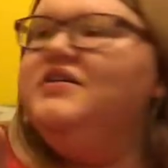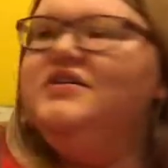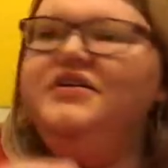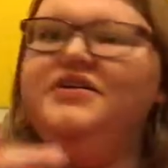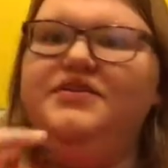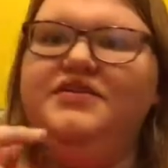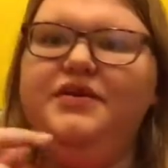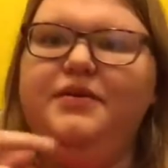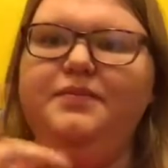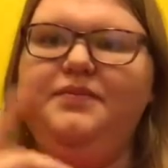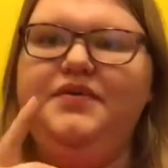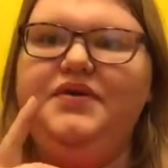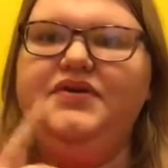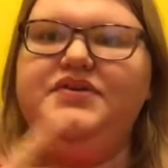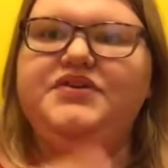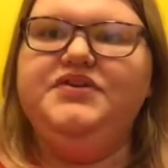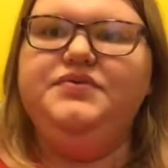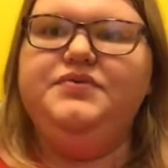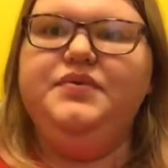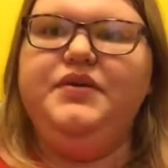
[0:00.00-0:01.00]
She's up there,
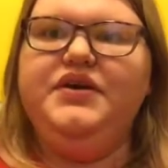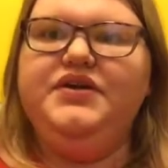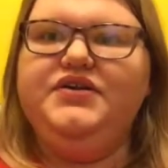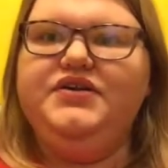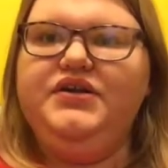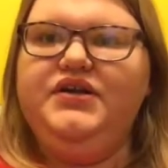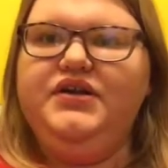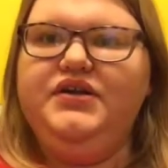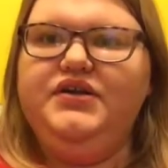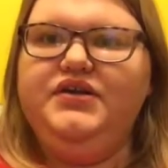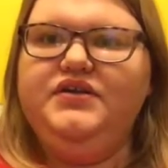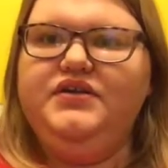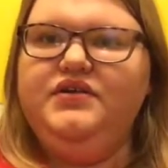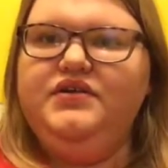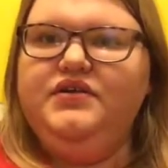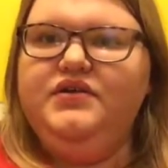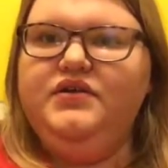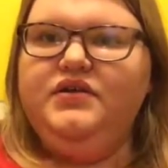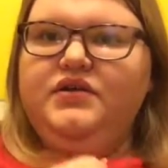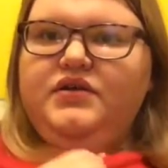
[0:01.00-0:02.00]
she's watching
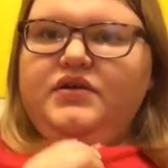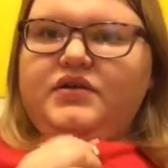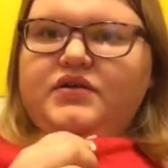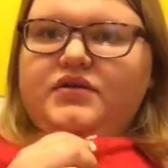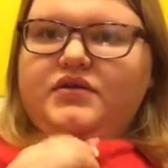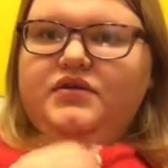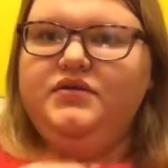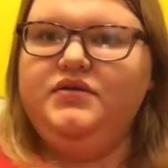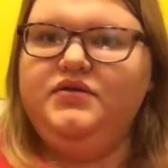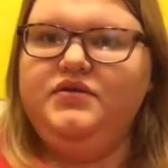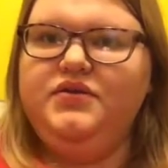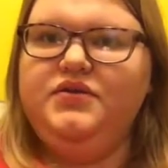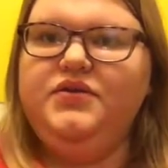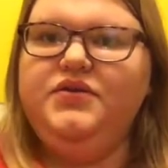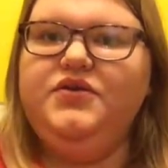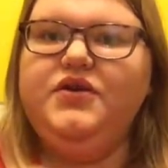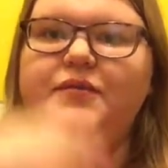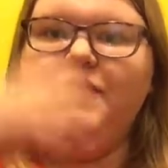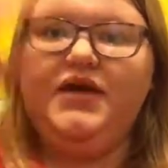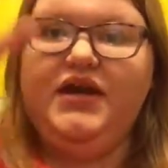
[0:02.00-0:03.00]
total
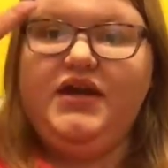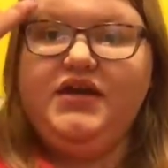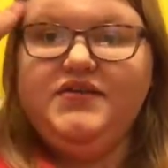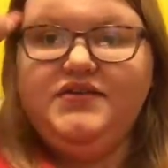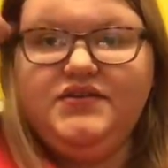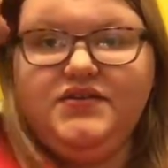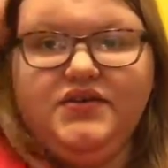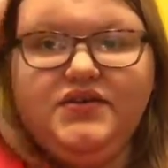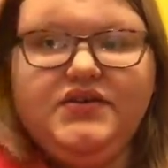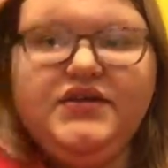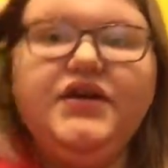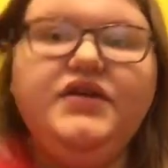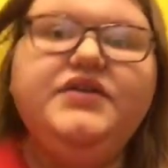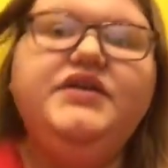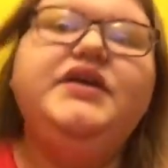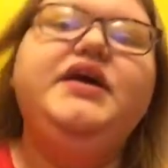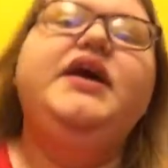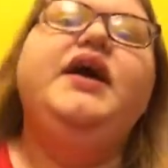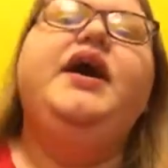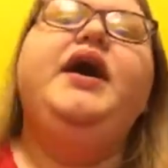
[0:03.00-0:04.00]
drama. And as you can tell
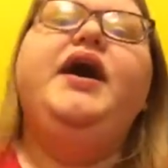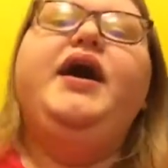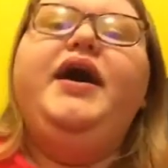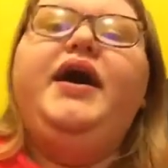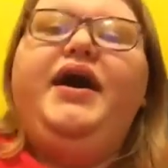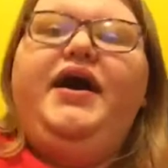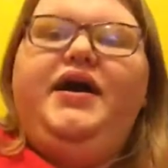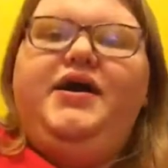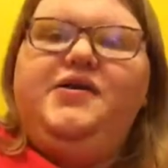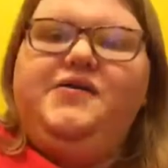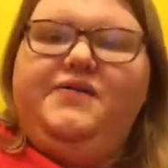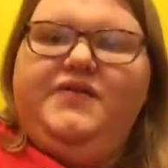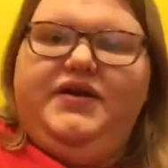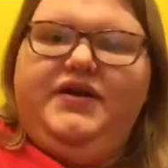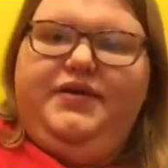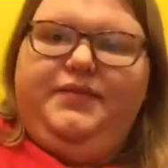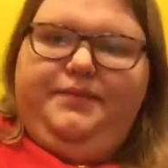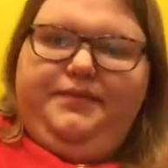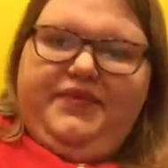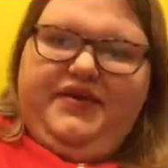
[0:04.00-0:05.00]
today, I am
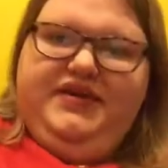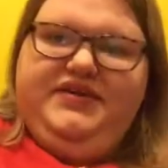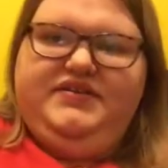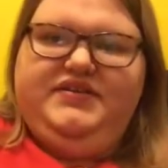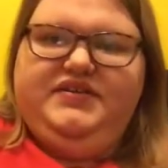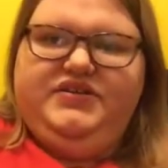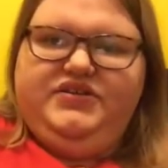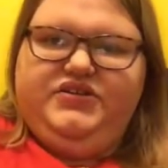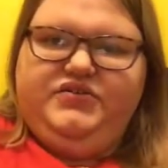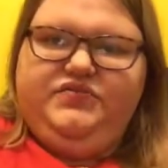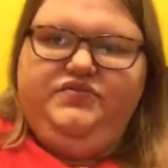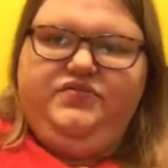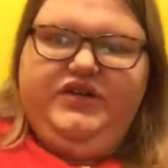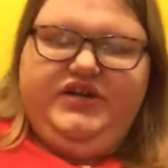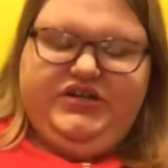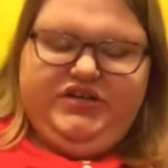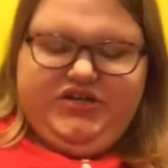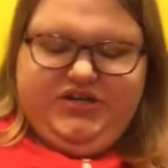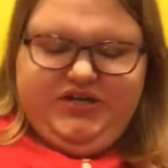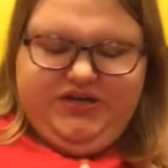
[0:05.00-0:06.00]
wearing a basic
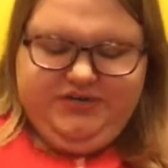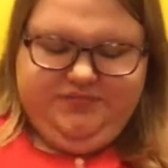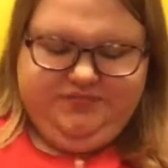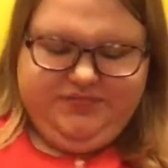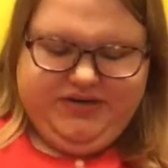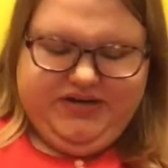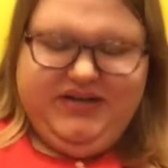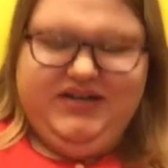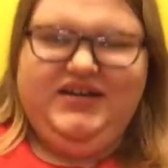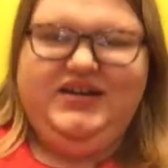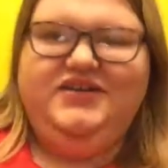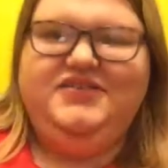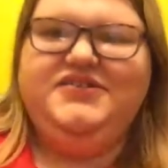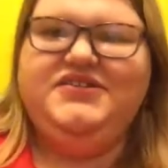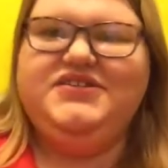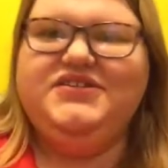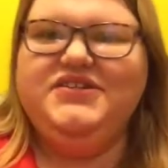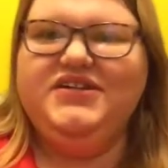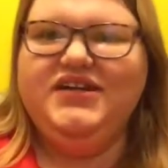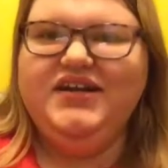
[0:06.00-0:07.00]
red
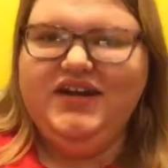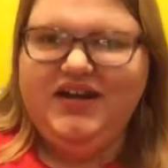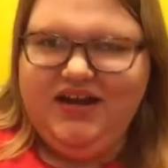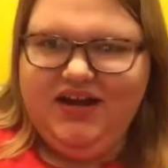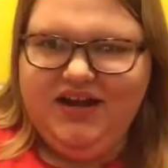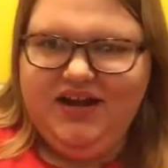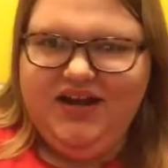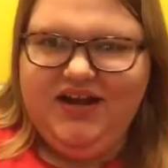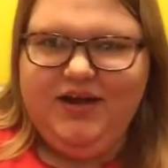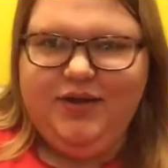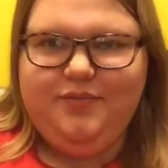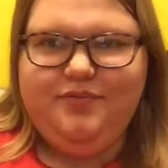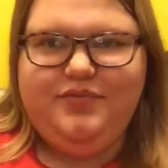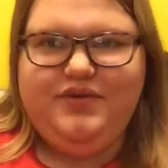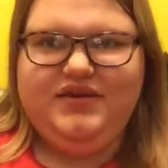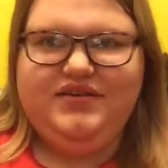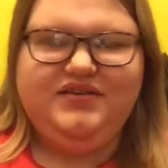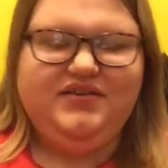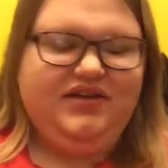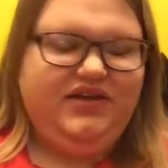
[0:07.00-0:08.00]
button-down shirt and I have
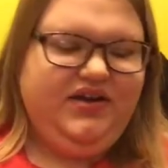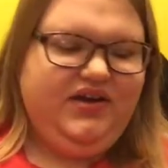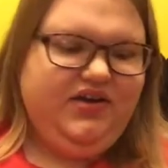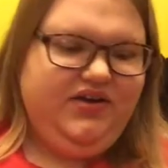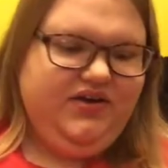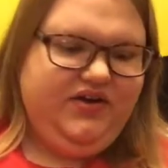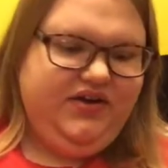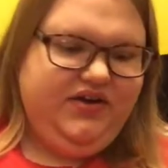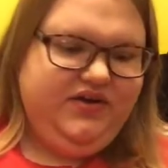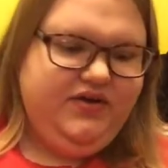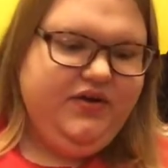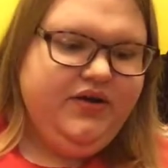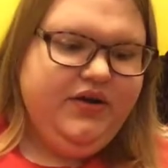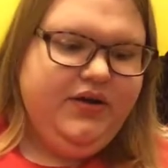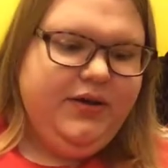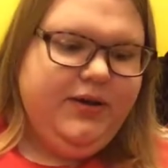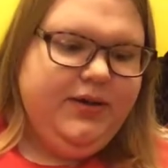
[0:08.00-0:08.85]
basic hair right now.